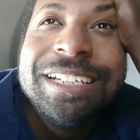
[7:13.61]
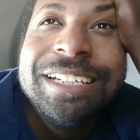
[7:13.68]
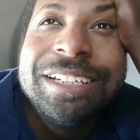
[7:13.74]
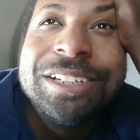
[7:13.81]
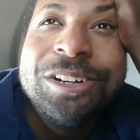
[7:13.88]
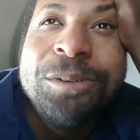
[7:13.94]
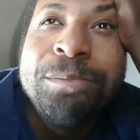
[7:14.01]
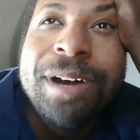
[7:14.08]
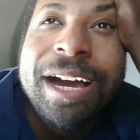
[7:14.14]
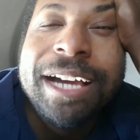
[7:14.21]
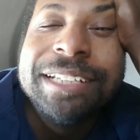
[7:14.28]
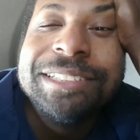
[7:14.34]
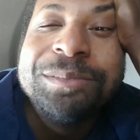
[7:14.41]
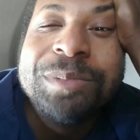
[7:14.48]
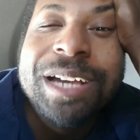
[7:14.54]
and go
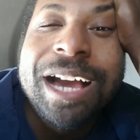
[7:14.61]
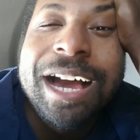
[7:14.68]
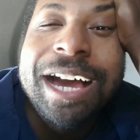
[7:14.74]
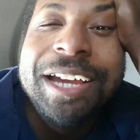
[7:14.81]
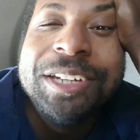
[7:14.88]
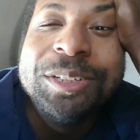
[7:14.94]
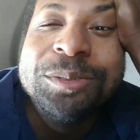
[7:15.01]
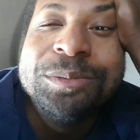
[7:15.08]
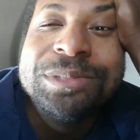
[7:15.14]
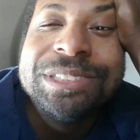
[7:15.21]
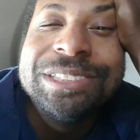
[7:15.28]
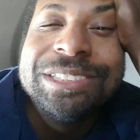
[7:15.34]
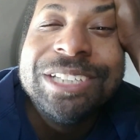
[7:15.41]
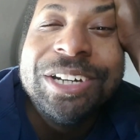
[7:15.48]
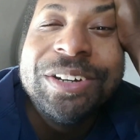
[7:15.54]
buy some
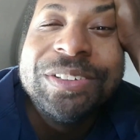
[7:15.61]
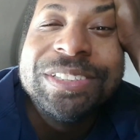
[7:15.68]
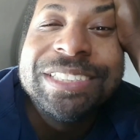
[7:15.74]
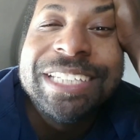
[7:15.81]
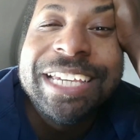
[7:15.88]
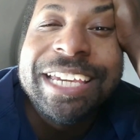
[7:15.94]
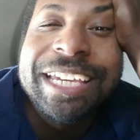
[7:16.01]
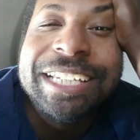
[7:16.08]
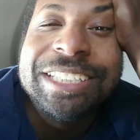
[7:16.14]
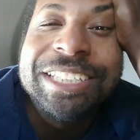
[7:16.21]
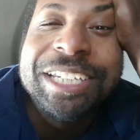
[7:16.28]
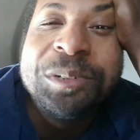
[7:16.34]
condoms, you know what I'm saying?